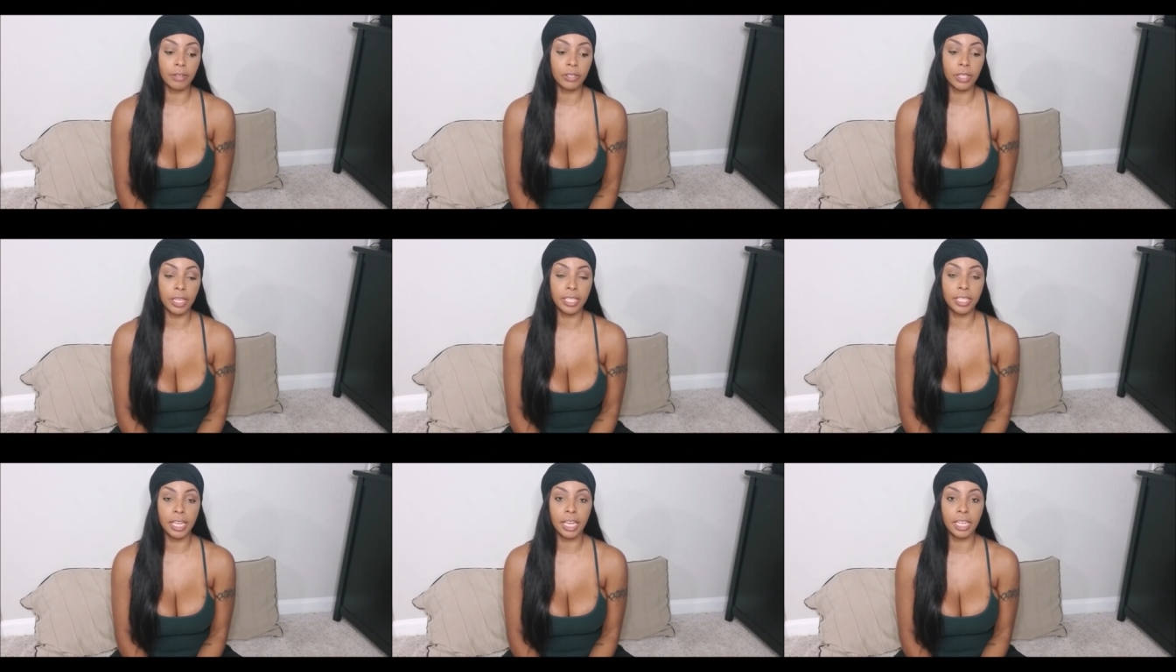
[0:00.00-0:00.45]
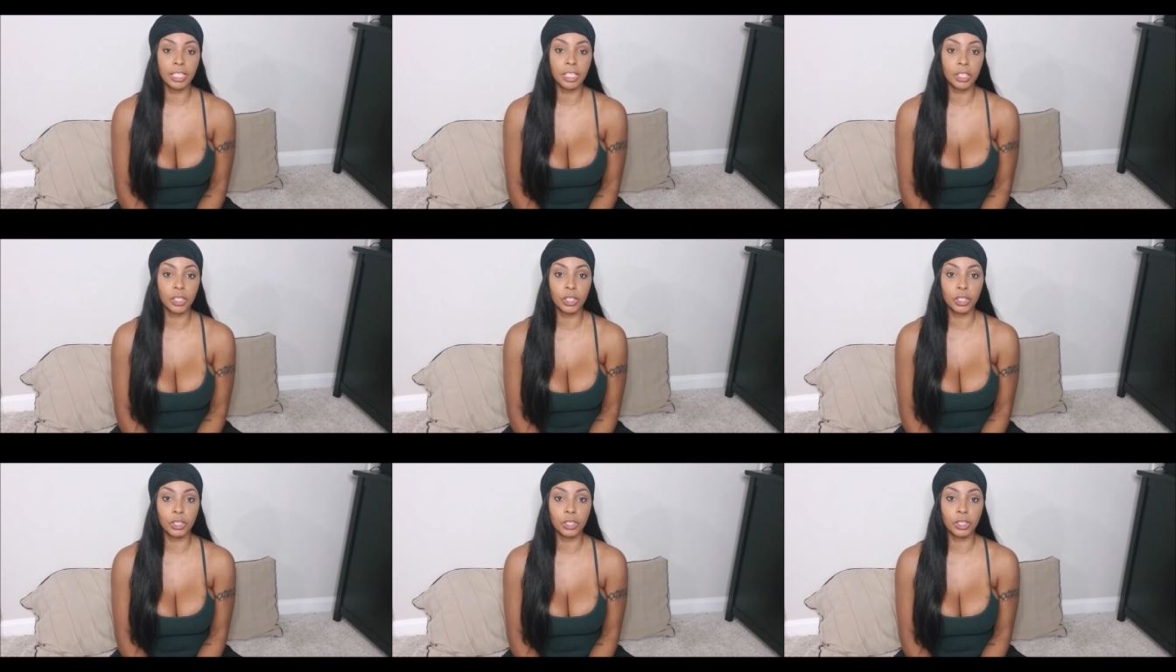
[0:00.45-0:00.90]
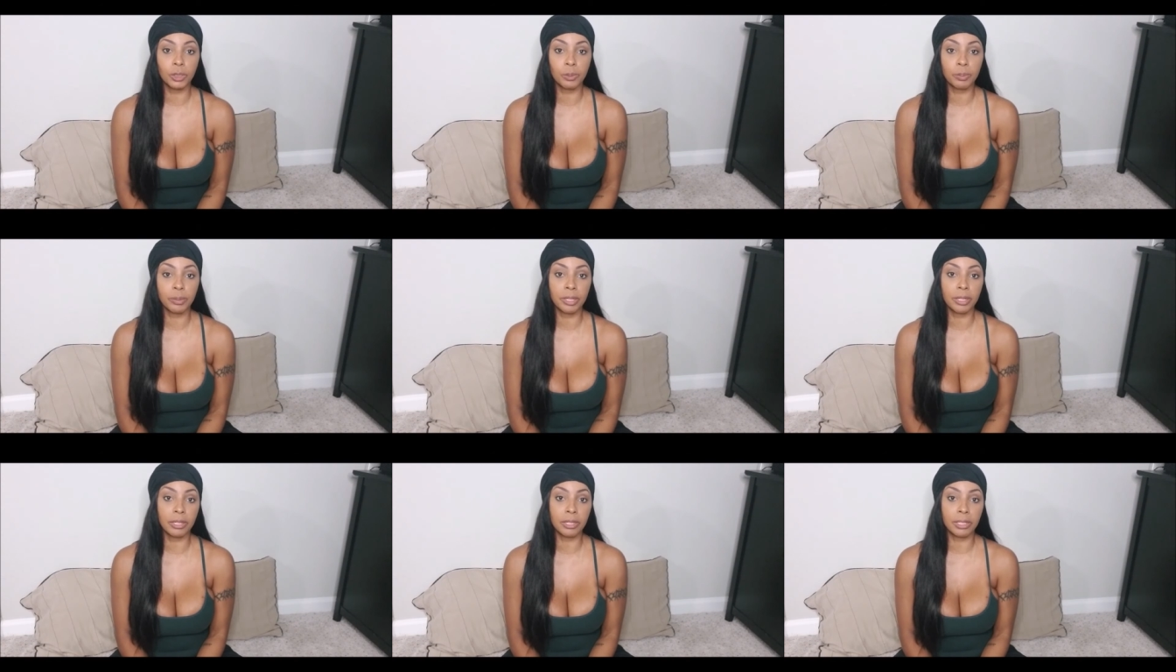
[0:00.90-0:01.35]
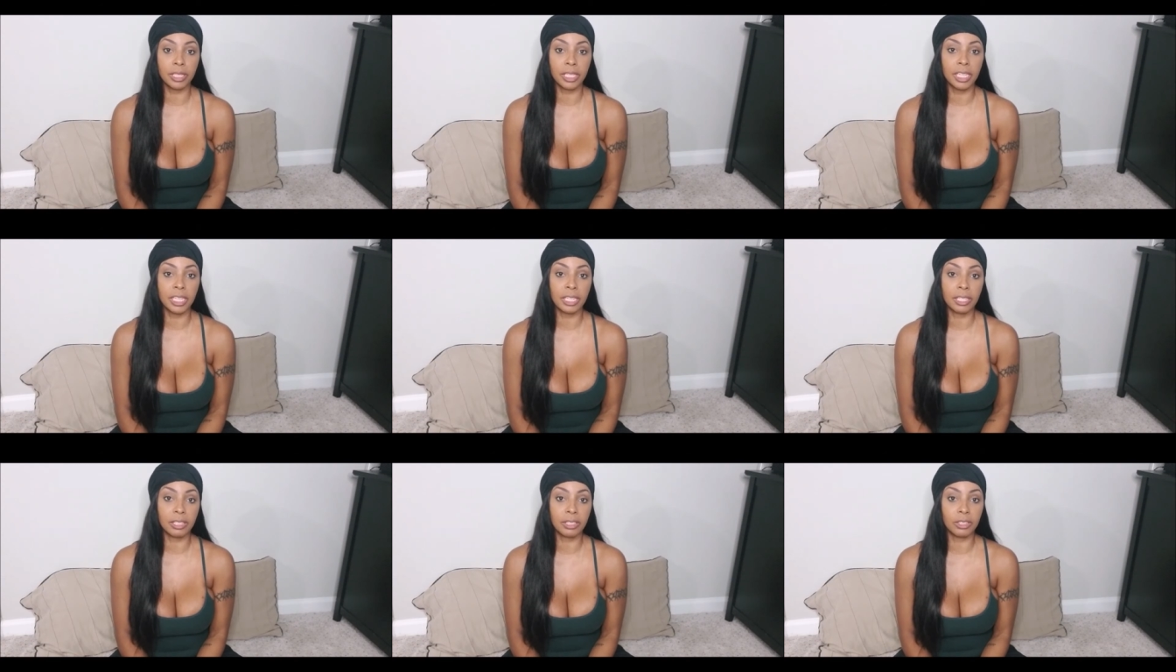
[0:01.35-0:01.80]
He's like, "Yeah, it's a good spirit.
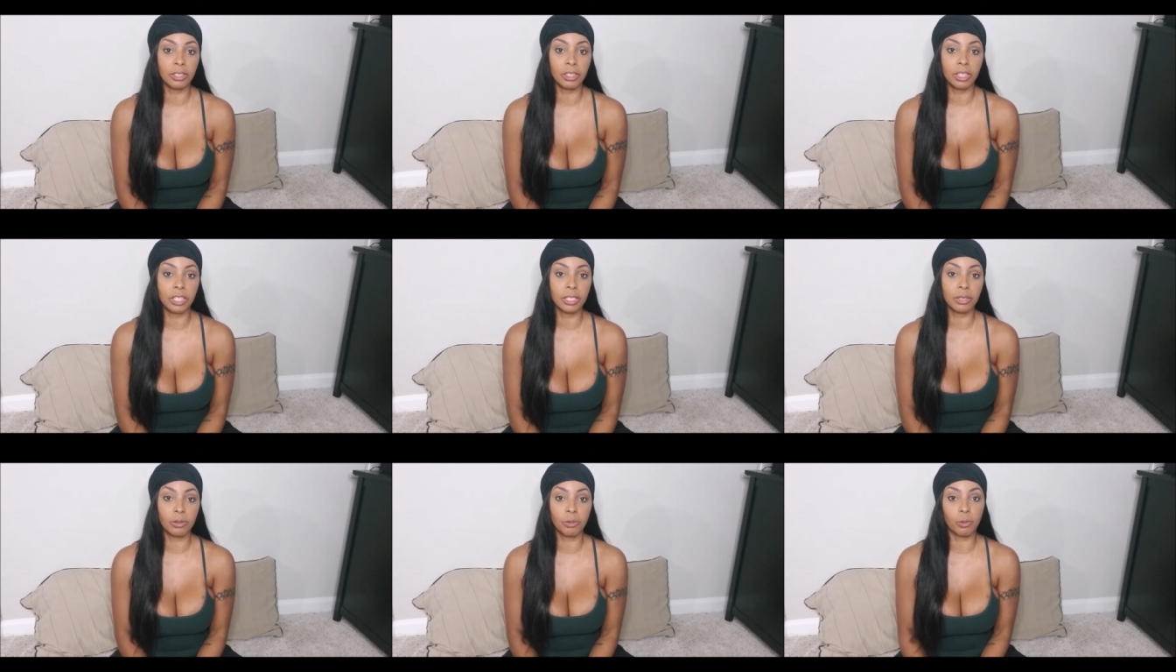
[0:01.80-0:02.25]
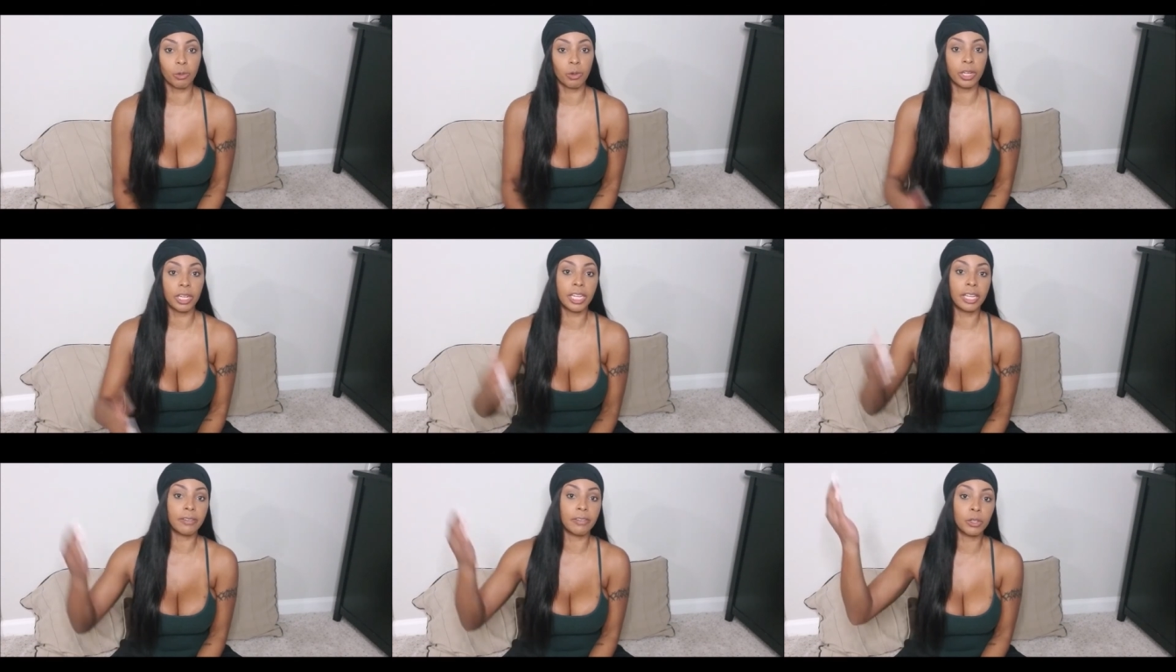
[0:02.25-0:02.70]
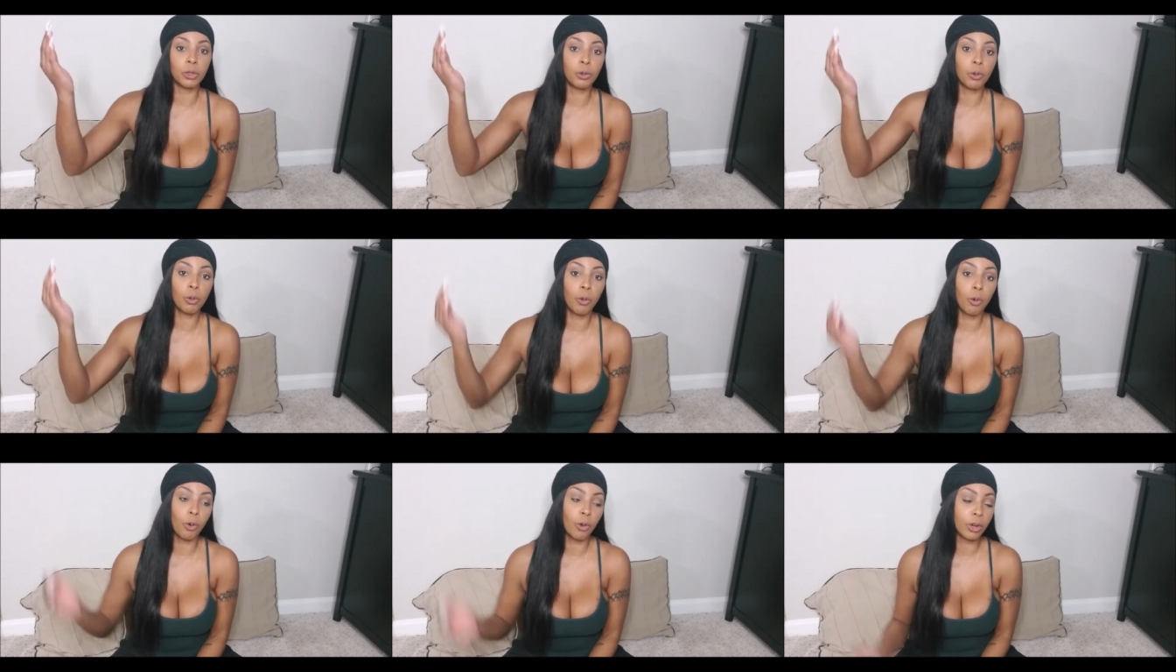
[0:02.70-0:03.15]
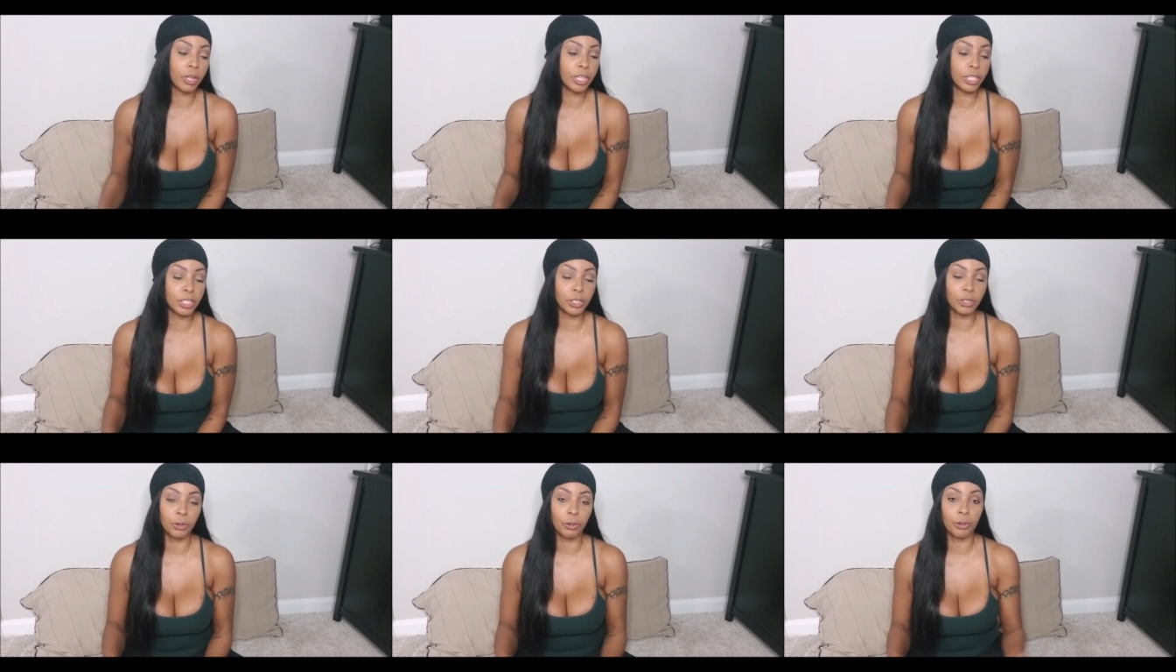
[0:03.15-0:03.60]
Then we live in New
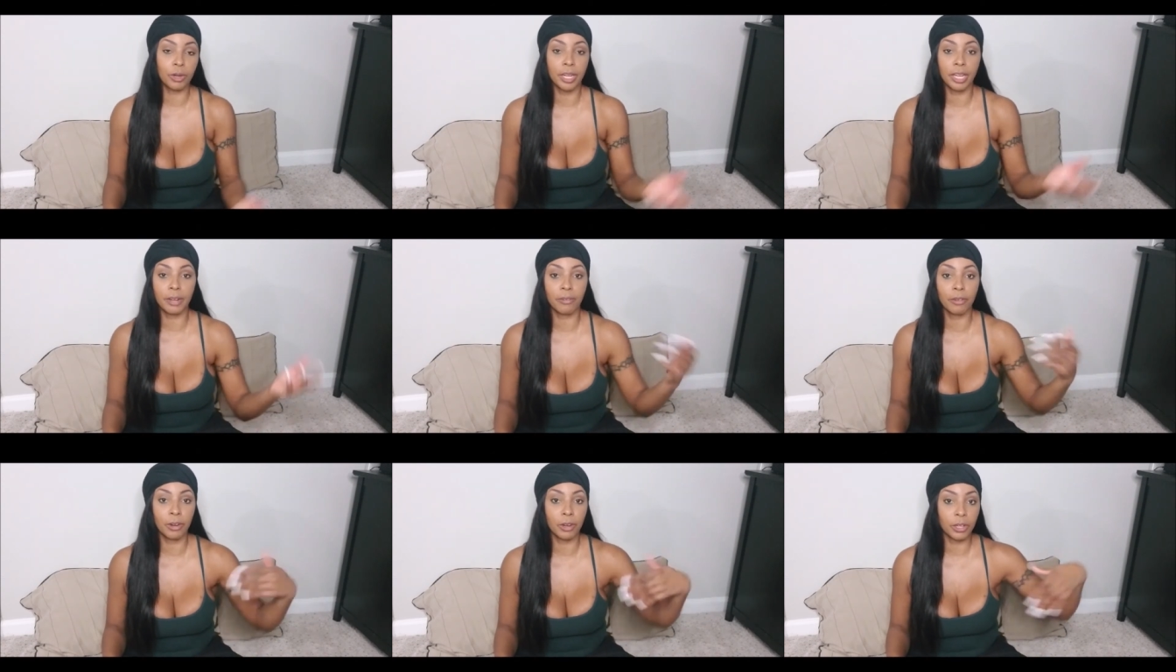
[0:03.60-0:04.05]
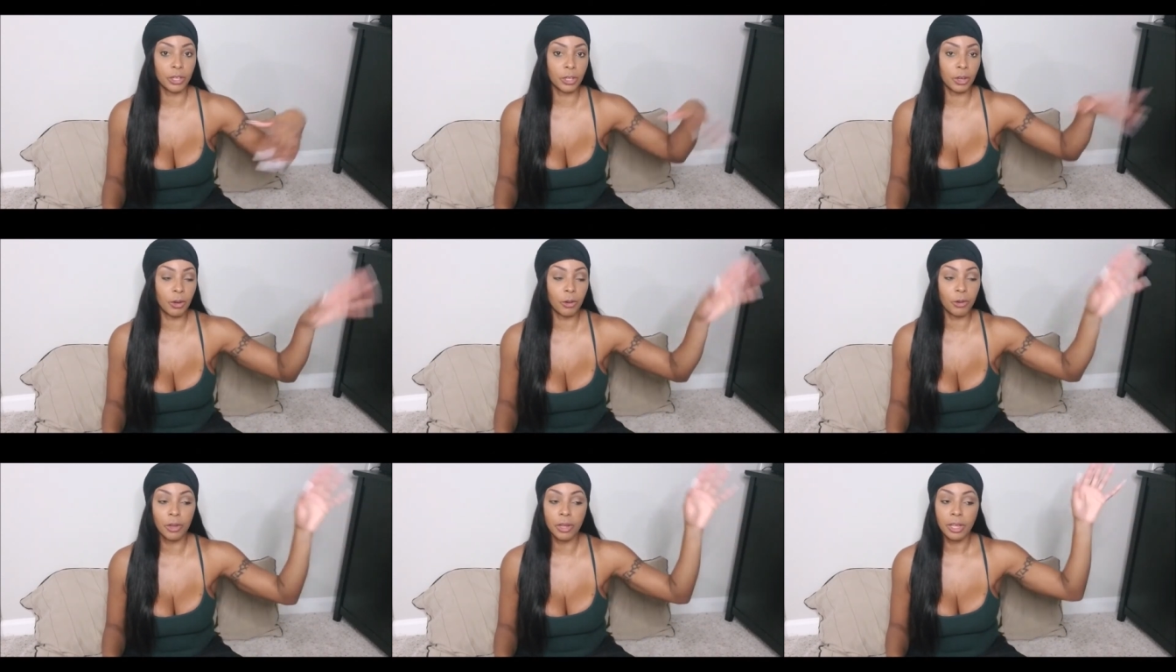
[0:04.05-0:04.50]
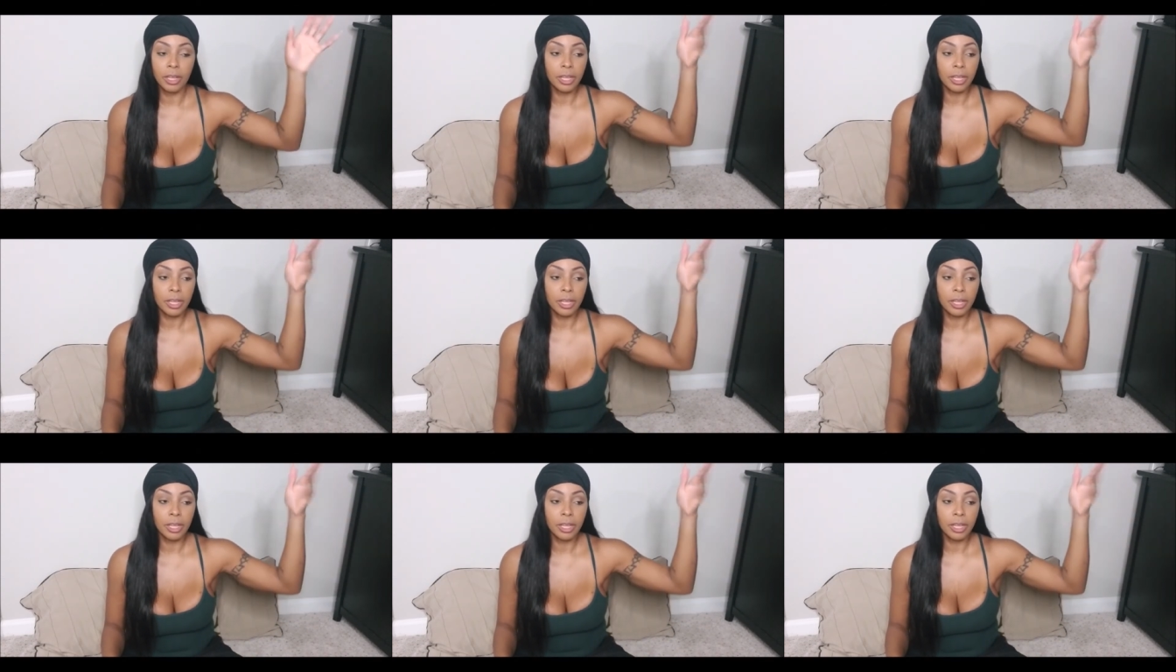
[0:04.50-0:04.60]
Orleans or whatever, you know,